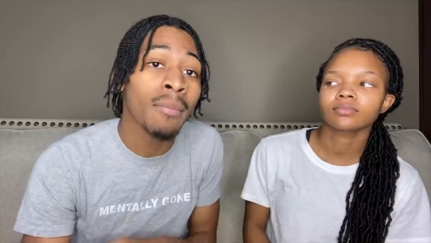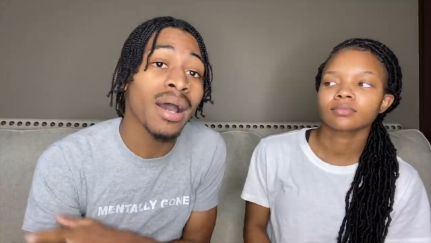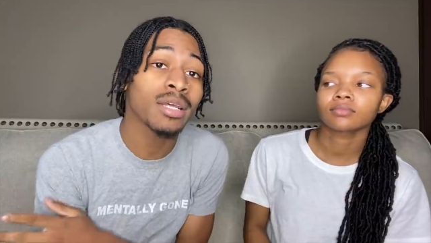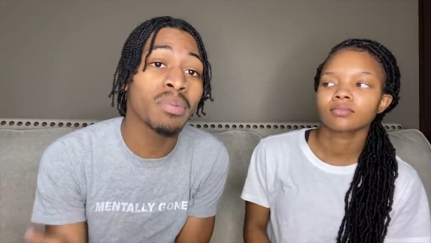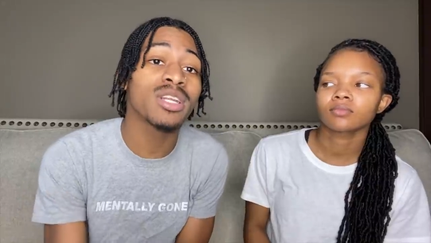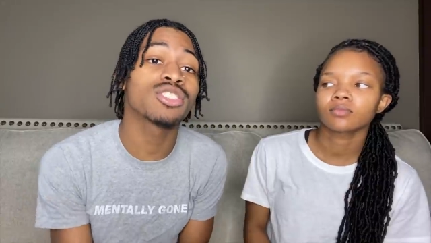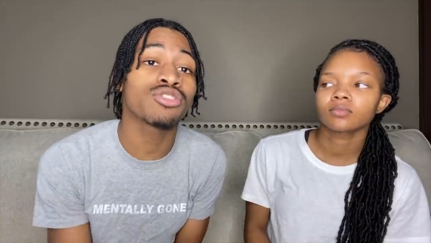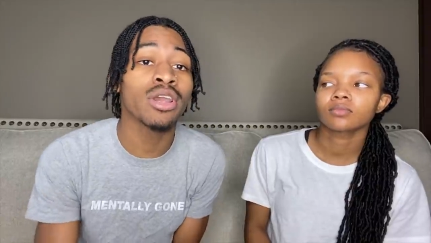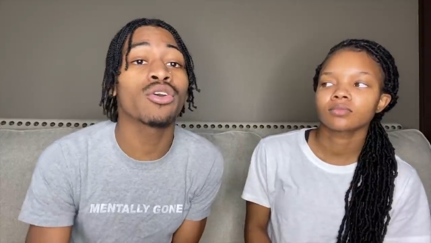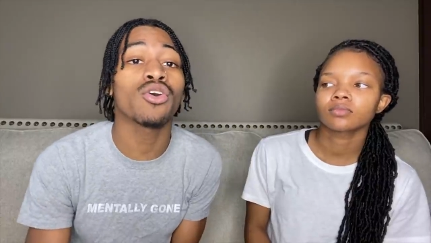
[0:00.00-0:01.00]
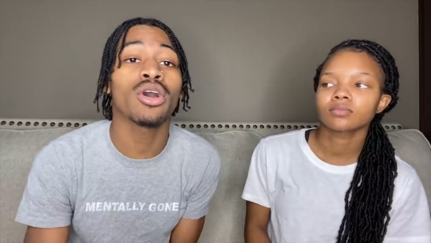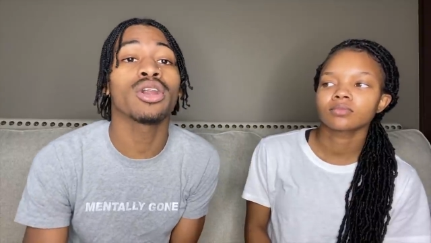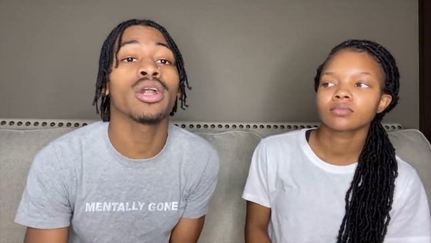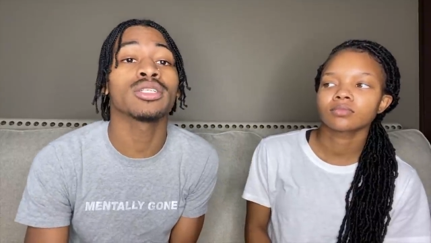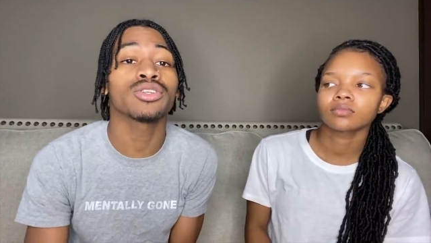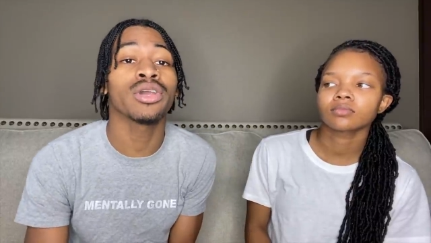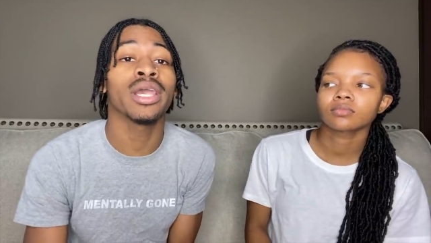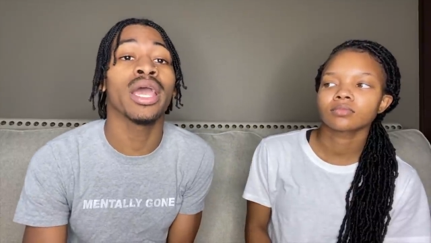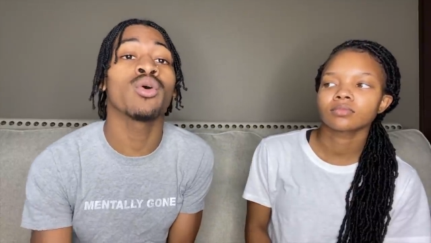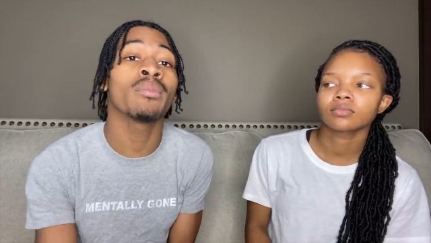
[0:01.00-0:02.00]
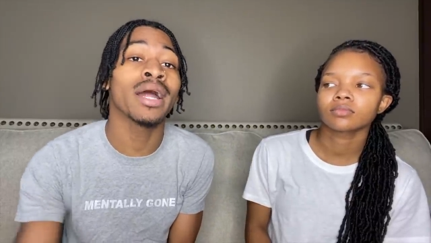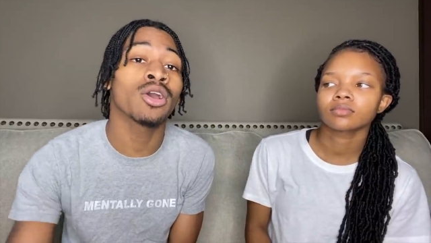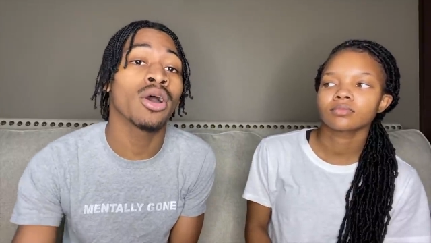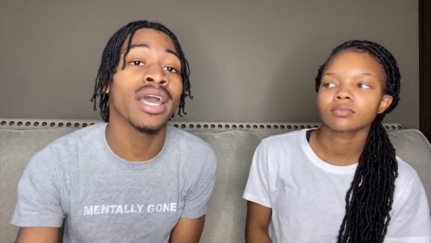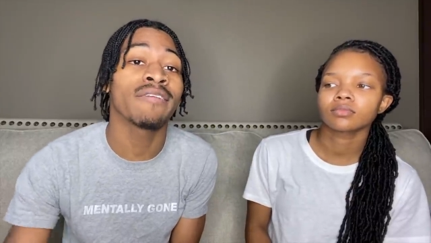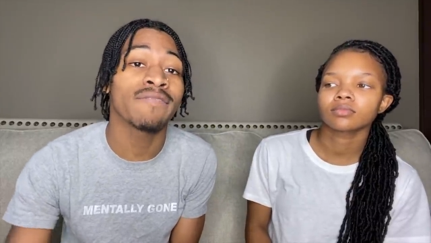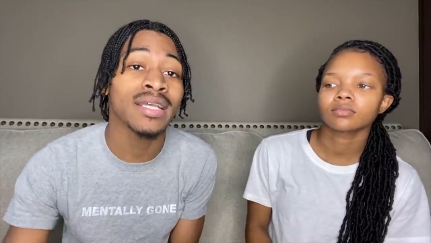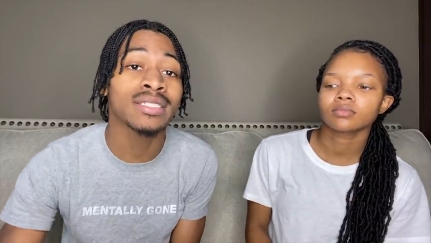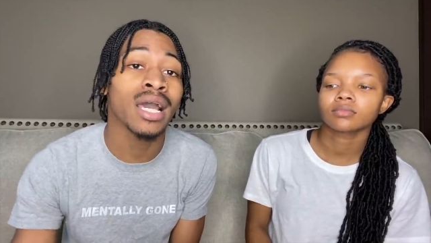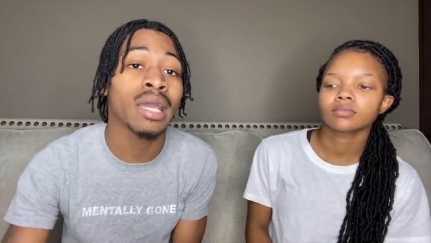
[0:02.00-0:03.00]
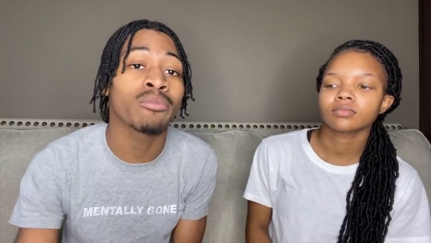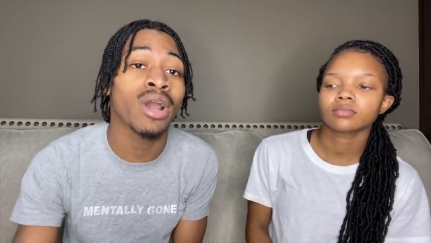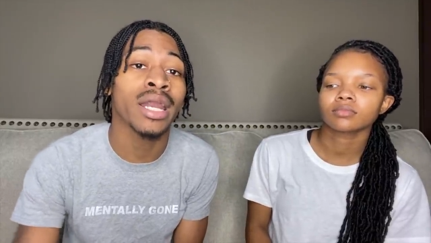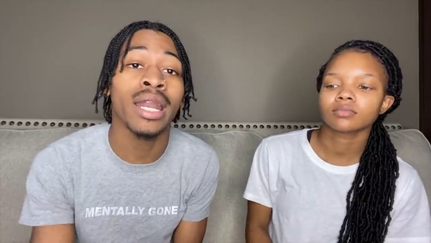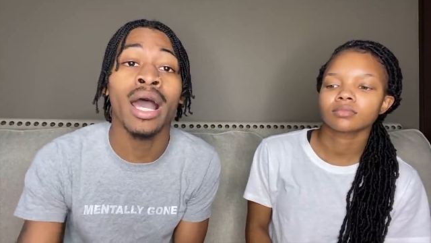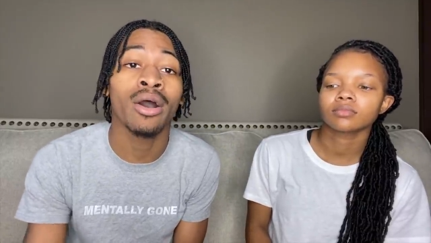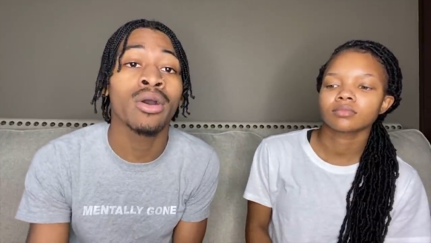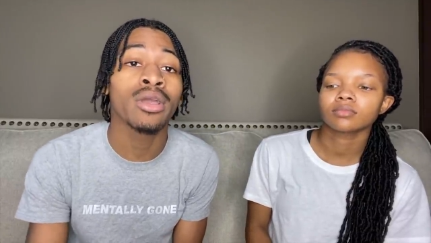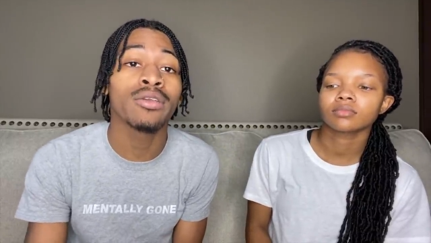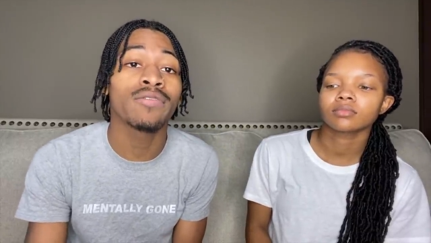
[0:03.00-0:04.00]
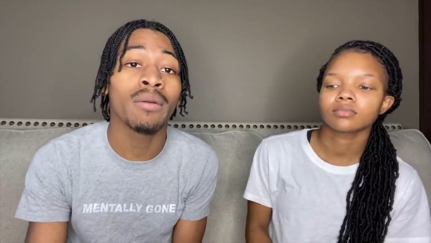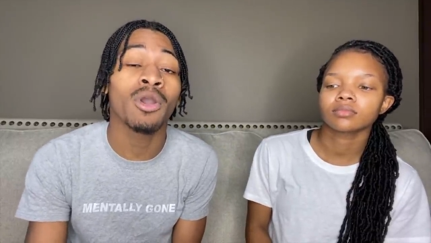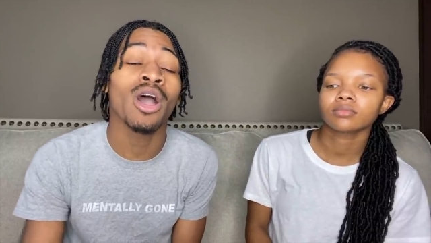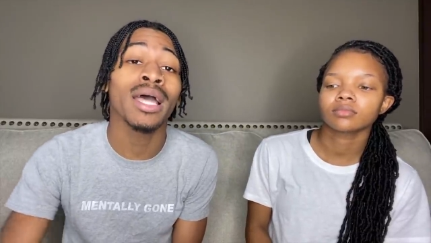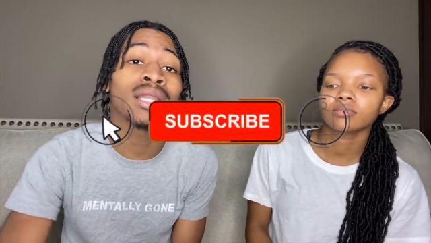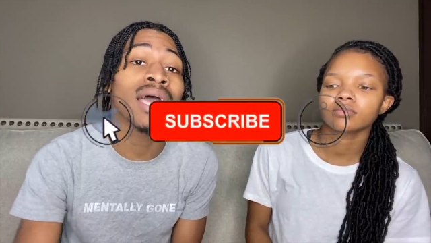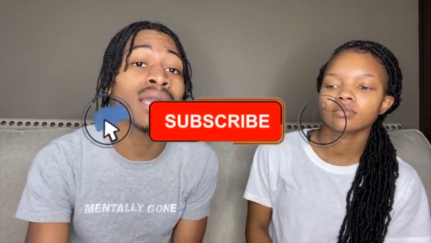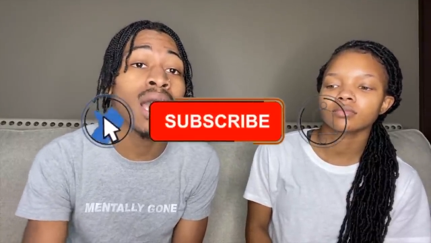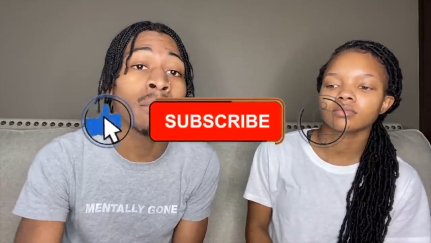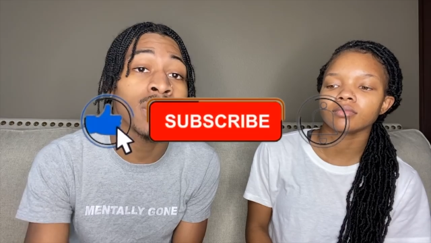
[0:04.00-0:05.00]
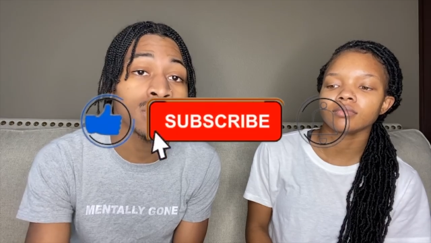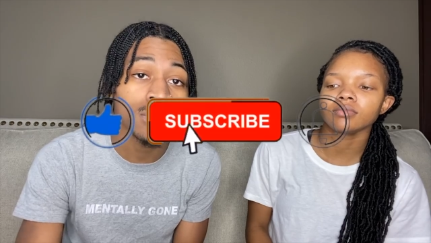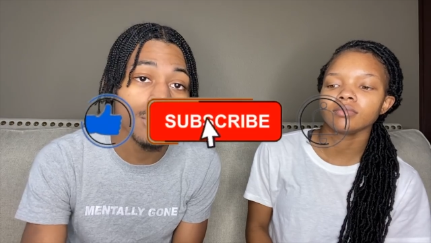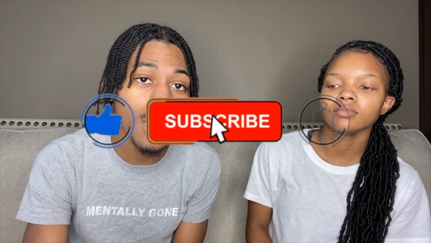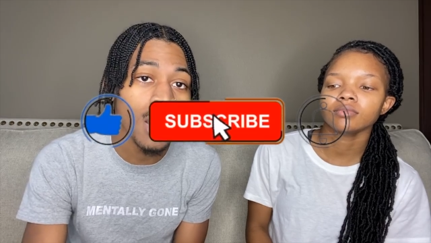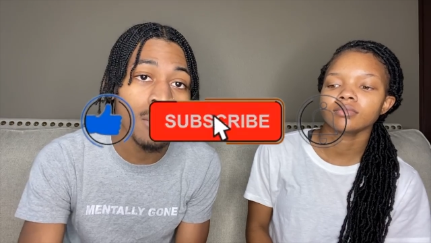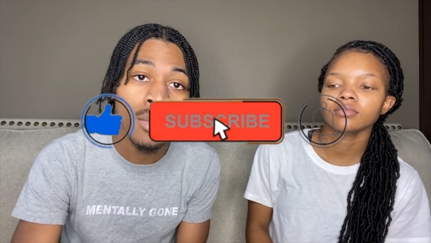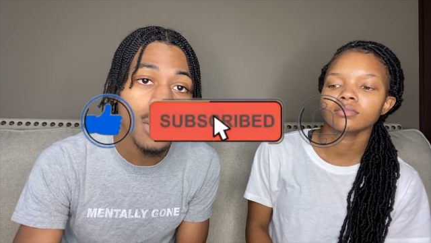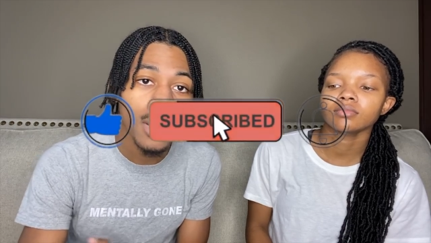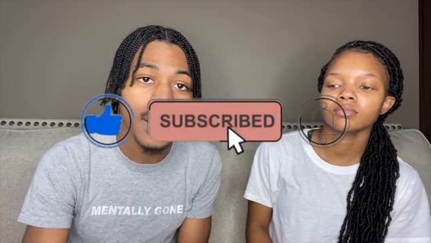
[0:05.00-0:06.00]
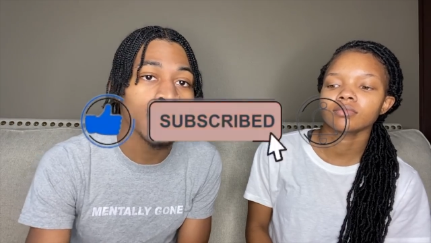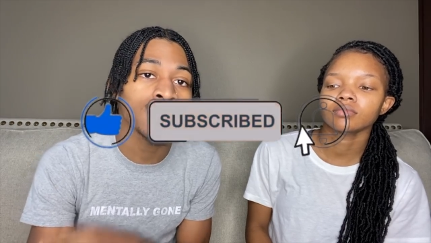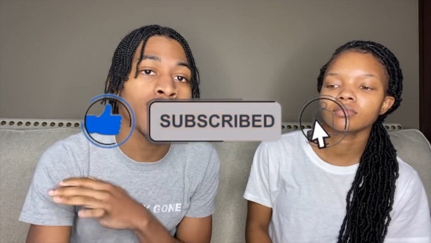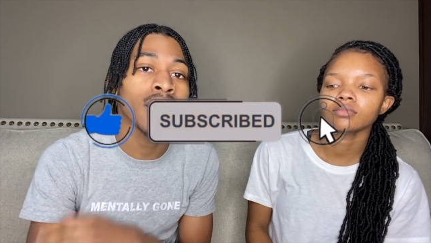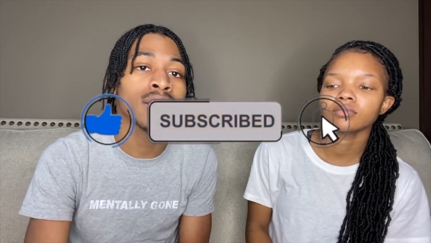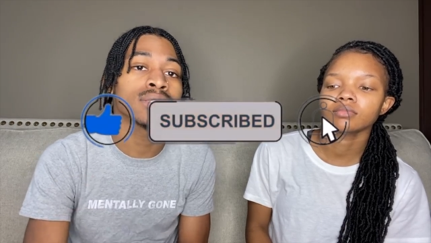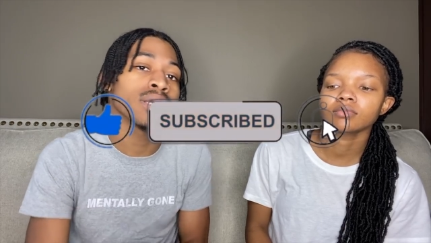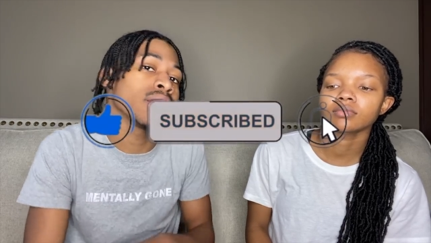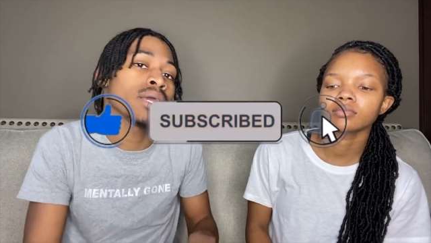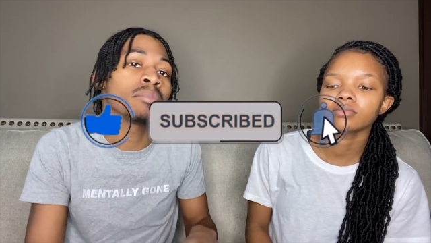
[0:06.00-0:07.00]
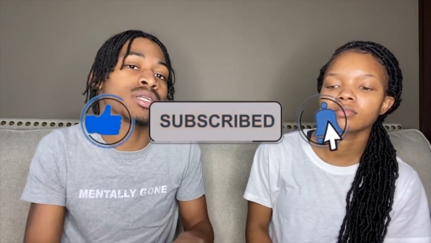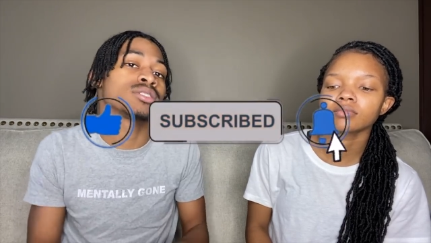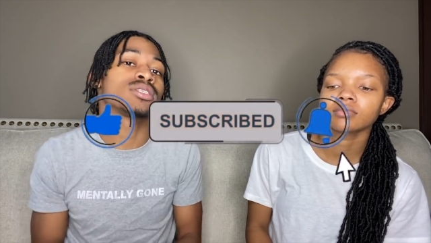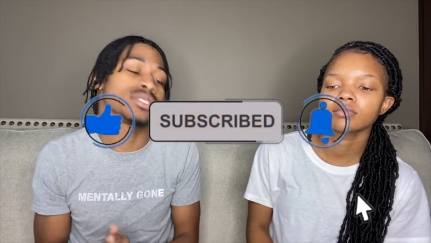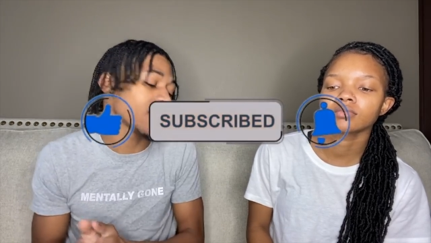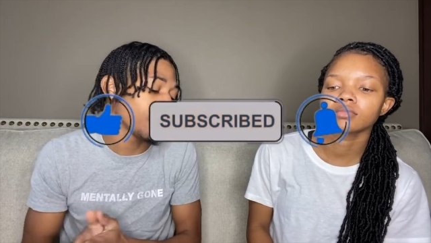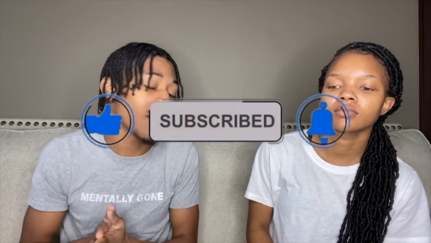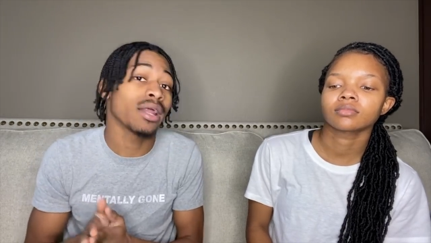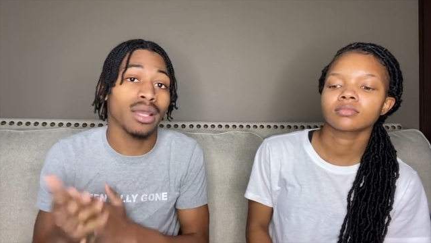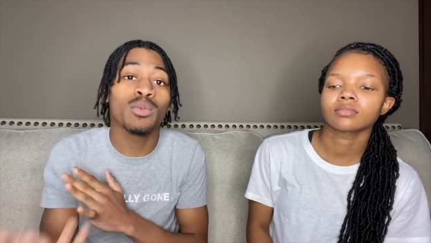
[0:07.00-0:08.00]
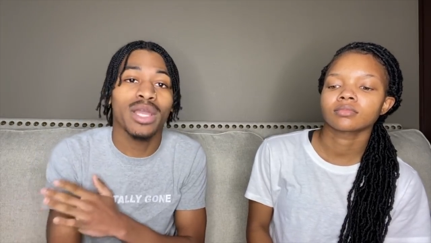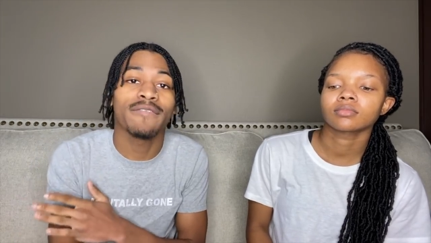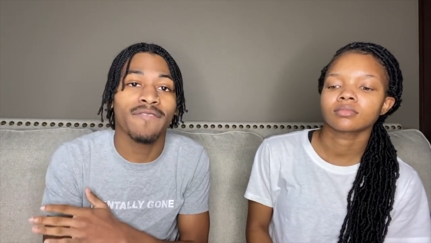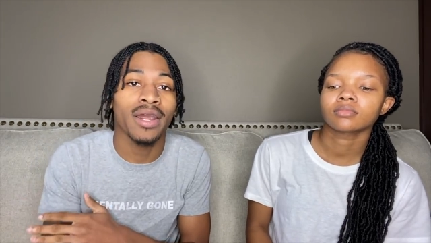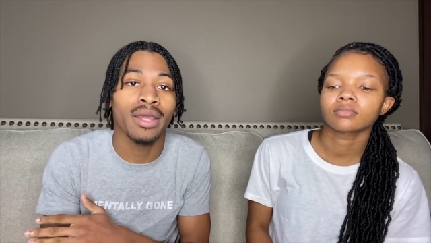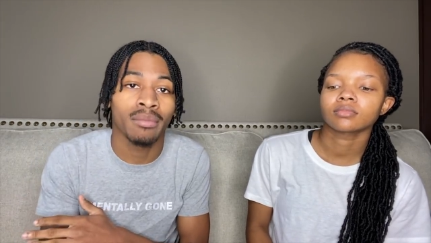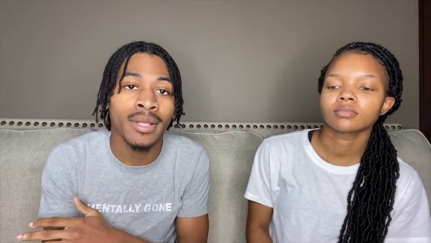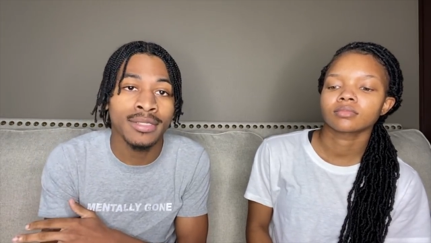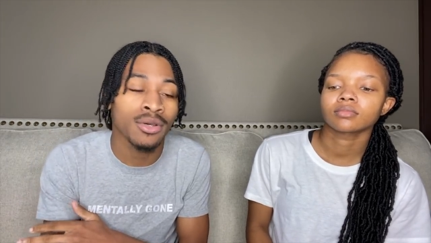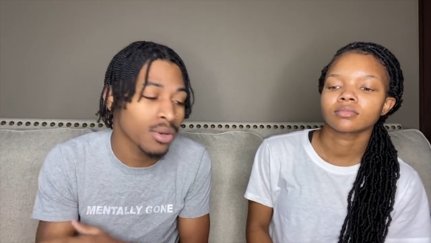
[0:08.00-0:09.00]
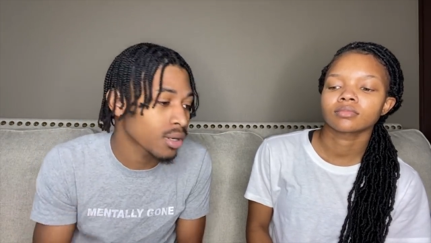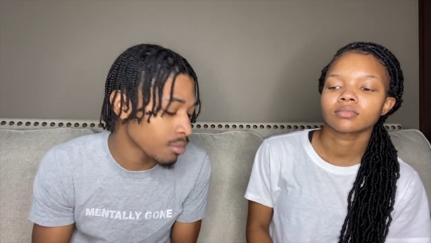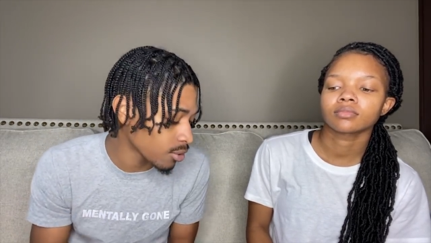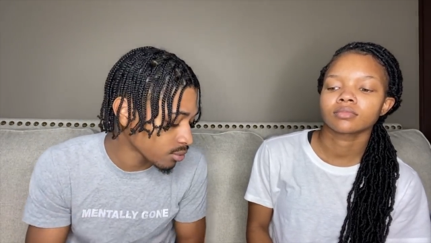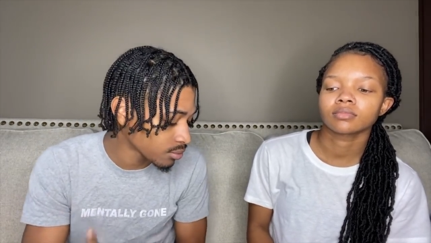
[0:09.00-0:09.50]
Speaker 1: about to put the screen recording on the screen, and we about to go ahead and FaceTime him right now. You feel me? Go ahead, like, comment, and subscribe, and that's all I gotta say. There ain't much to say about it. We confront him. Let's do it. Come on.